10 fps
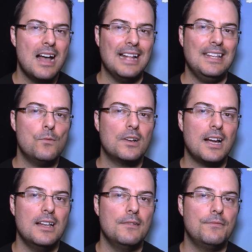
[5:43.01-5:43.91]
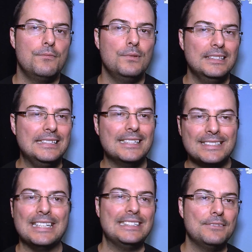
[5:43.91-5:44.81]
I think we're kind of really
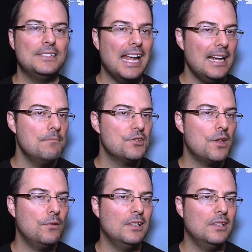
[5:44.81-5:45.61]
distinctive games, though.